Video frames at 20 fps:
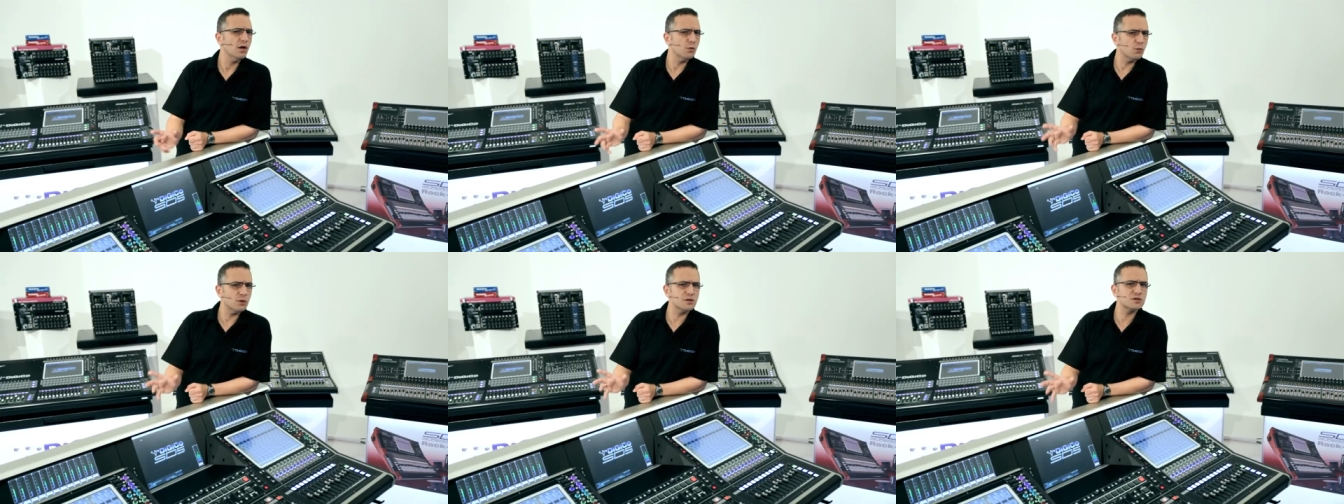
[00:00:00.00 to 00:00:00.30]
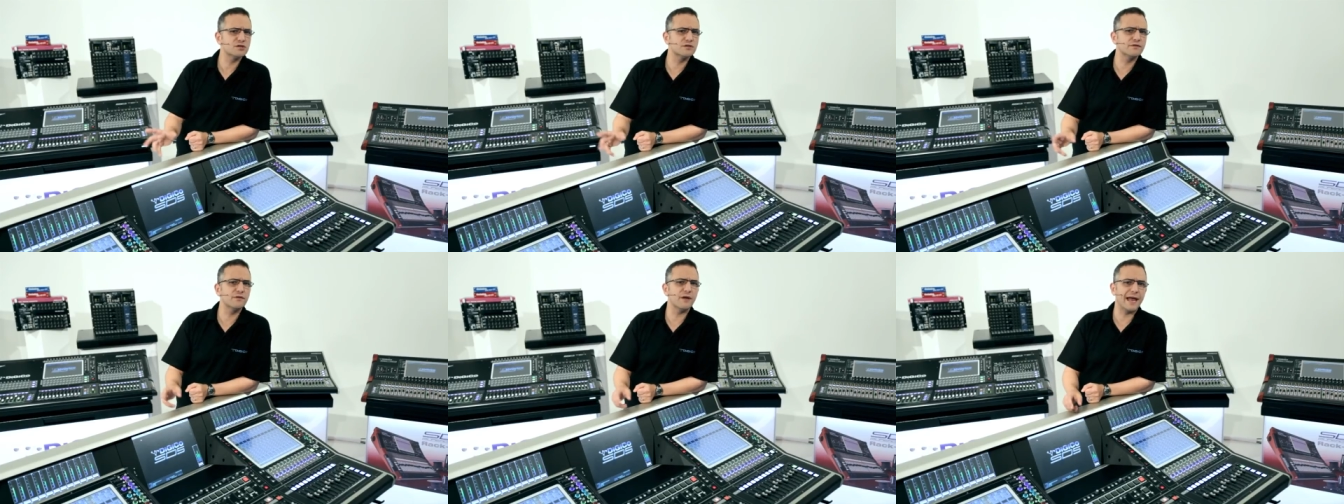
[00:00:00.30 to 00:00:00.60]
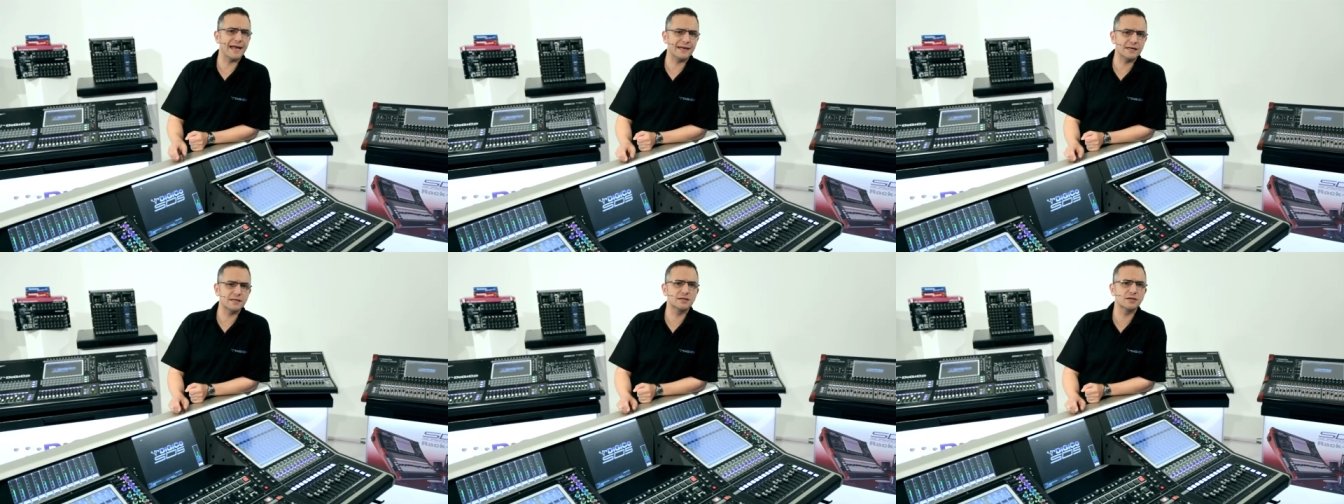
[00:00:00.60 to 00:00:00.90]
Once you've
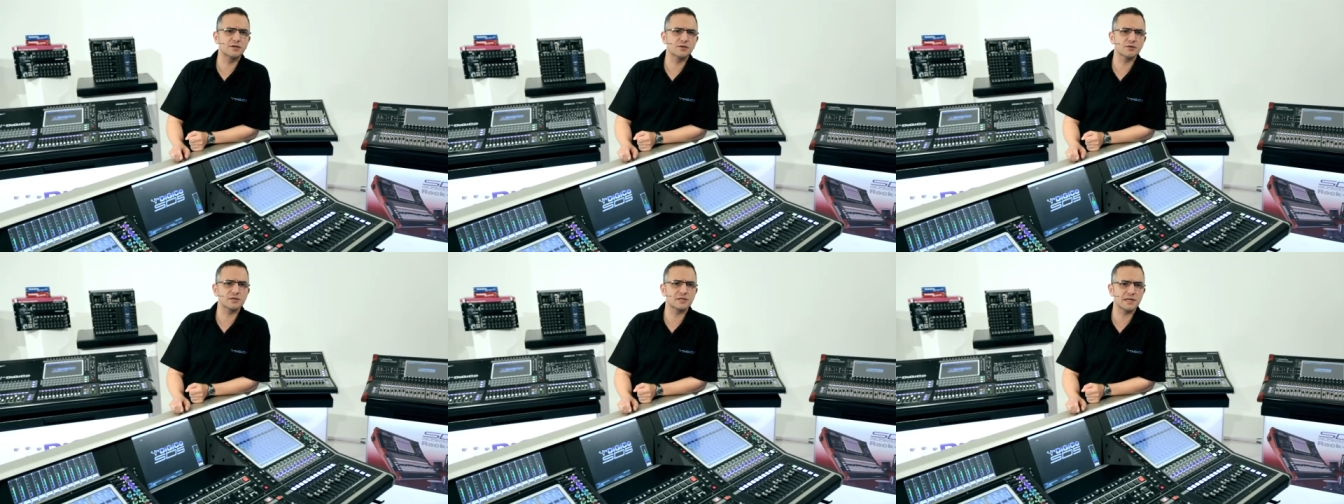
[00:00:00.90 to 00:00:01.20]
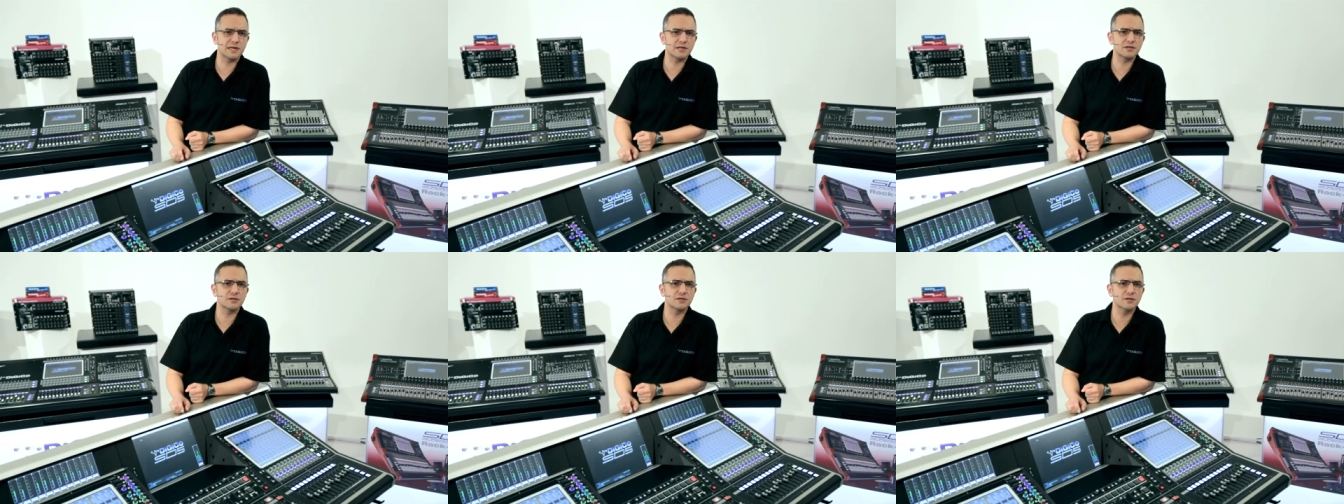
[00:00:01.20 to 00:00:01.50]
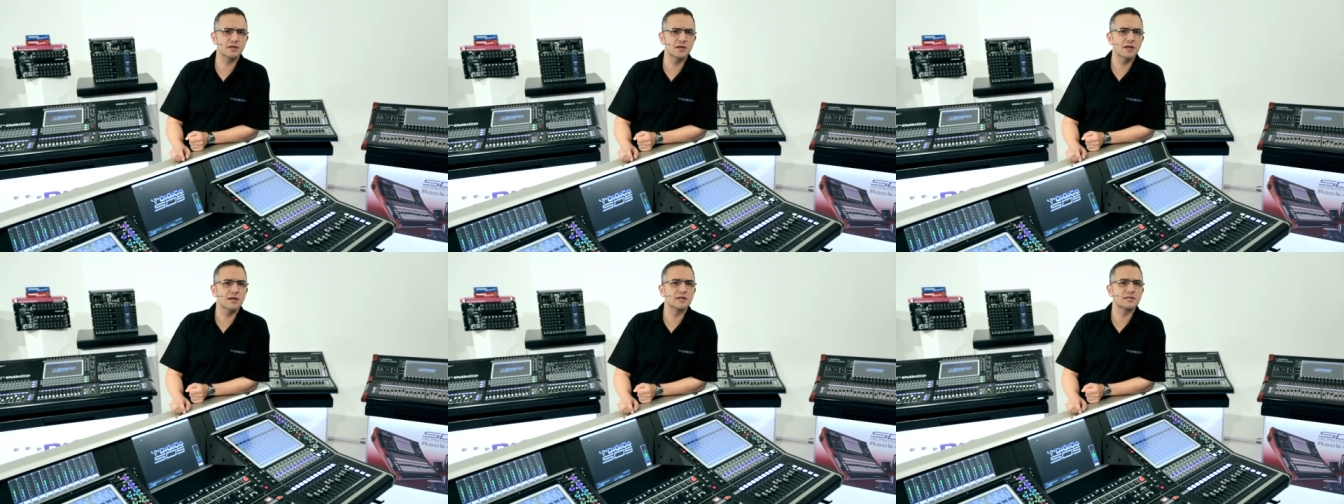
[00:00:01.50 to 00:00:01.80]
edited your session,
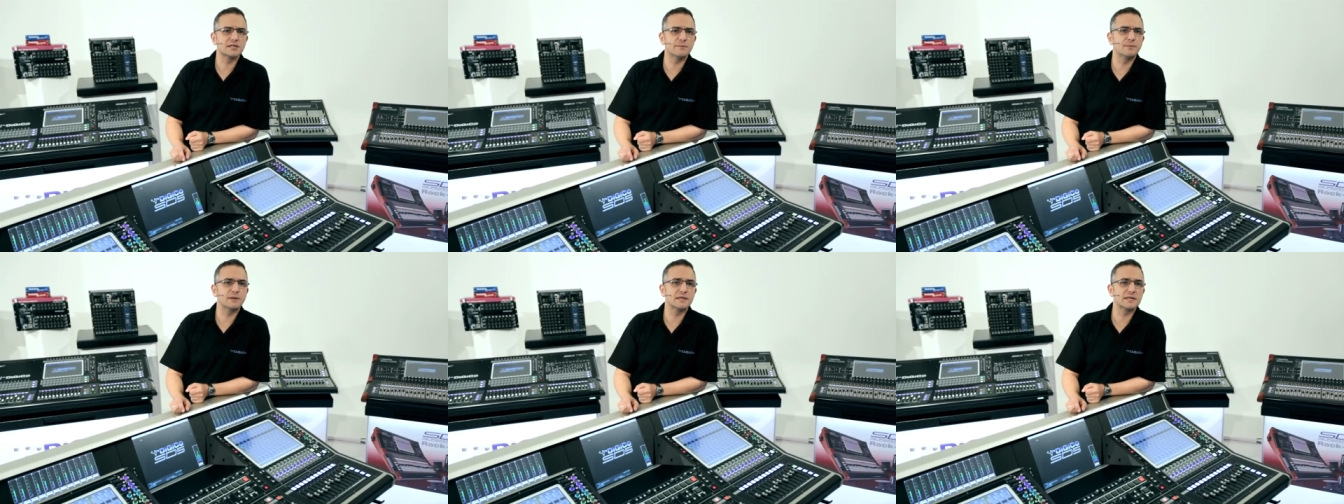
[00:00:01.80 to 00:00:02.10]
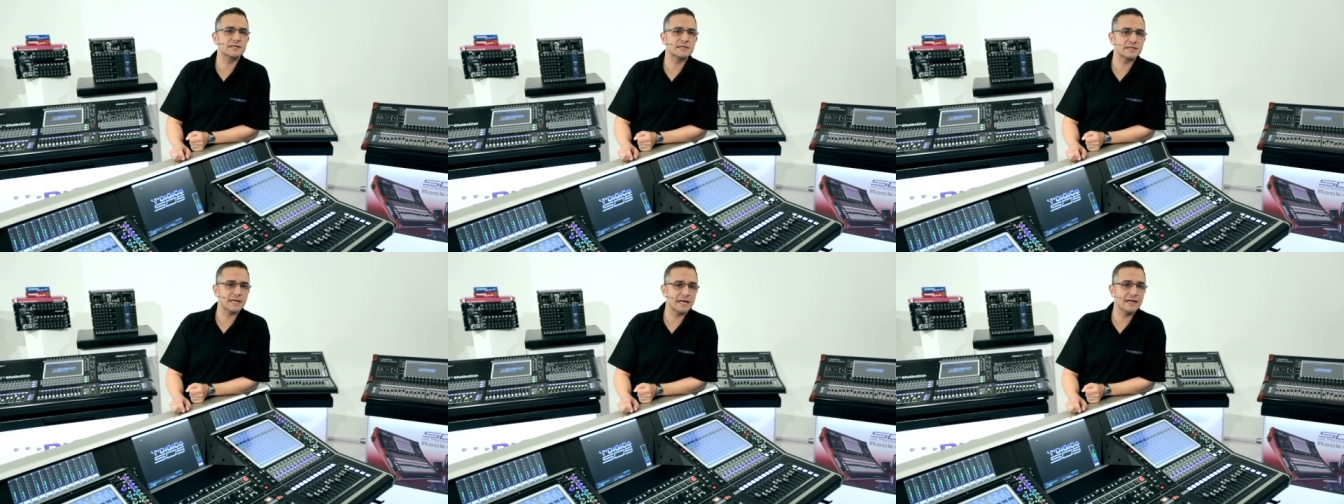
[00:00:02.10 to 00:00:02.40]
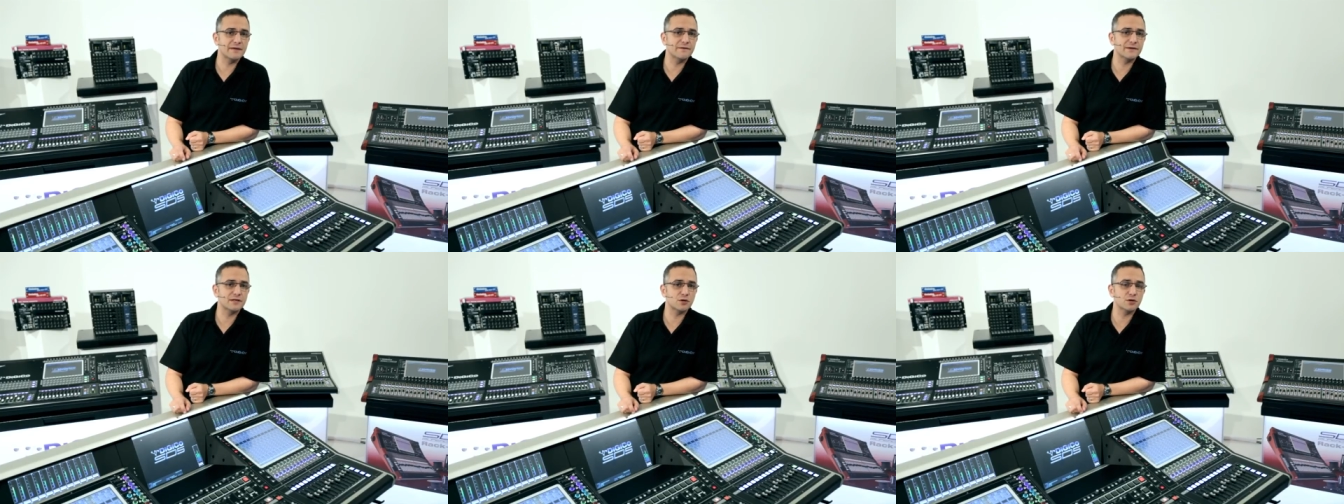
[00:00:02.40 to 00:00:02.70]
simply
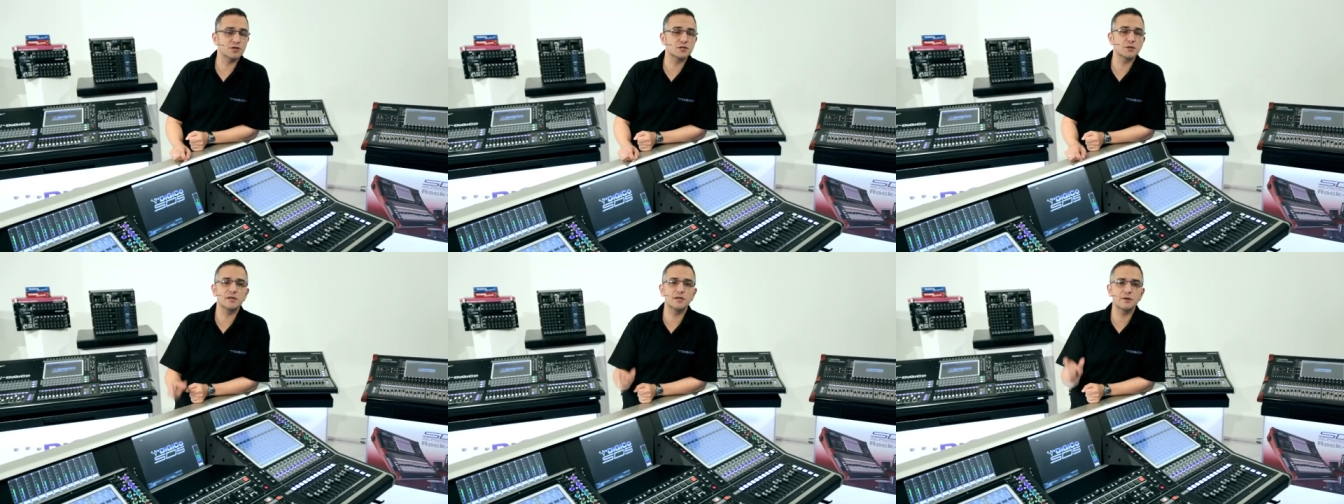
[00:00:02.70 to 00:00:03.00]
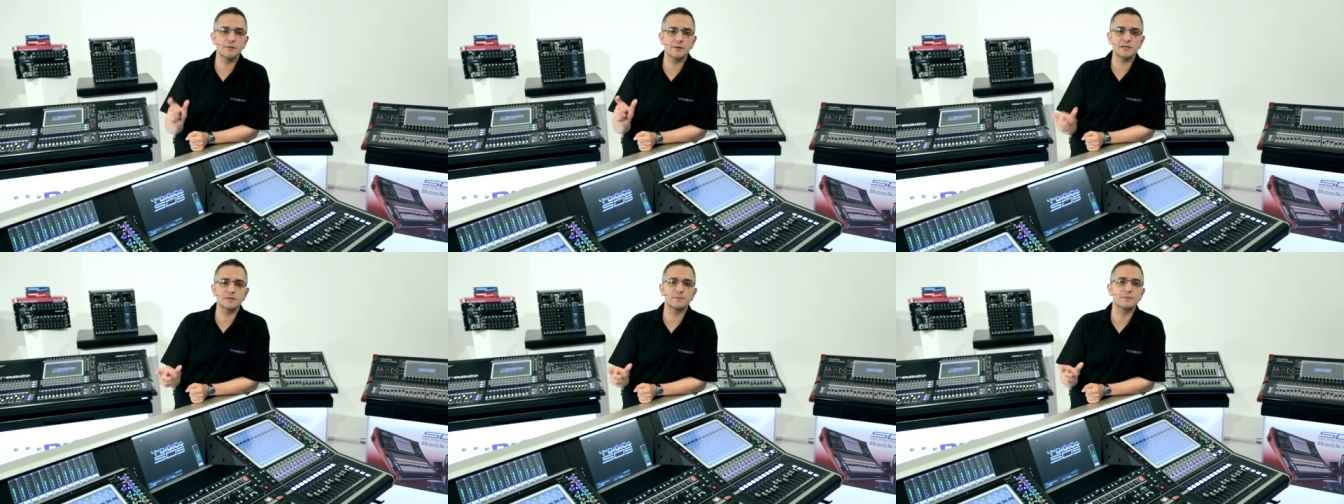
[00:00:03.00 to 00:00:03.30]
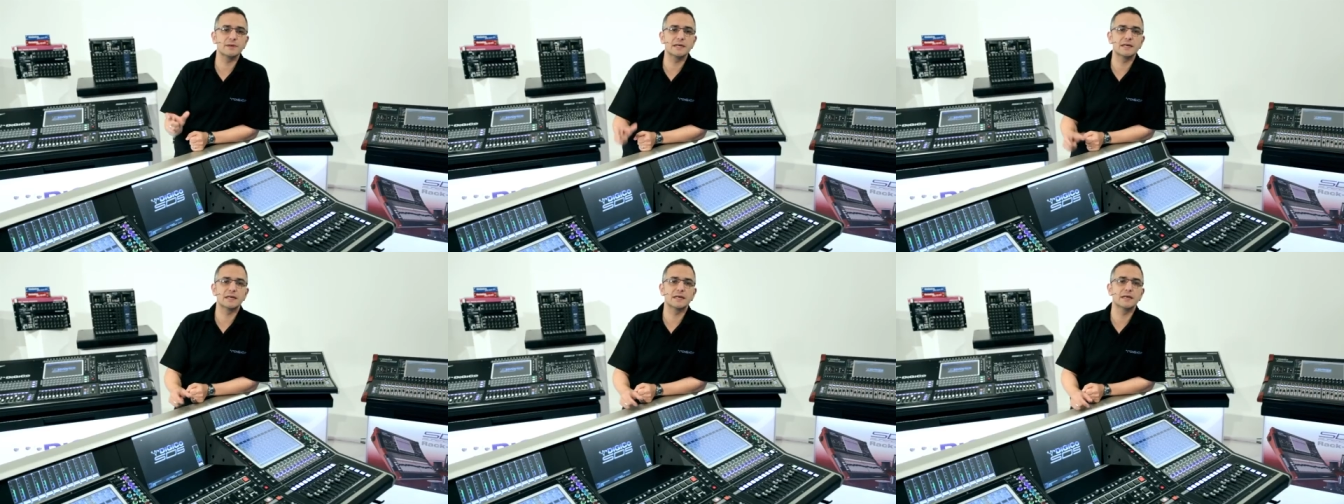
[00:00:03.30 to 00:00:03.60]
save it onto a
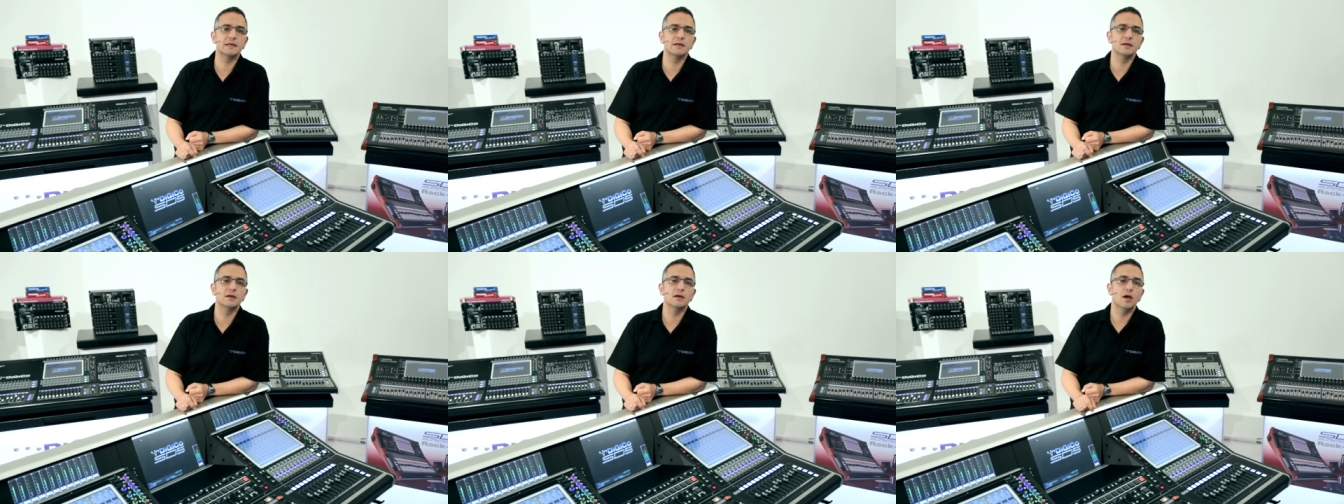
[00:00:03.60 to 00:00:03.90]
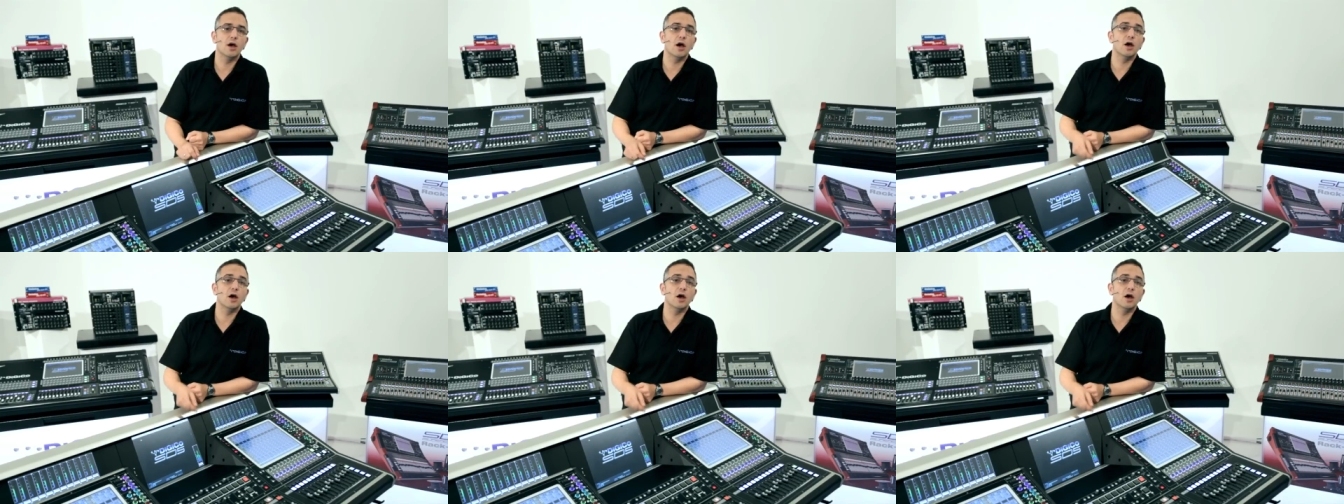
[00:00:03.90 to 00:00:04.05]
USB key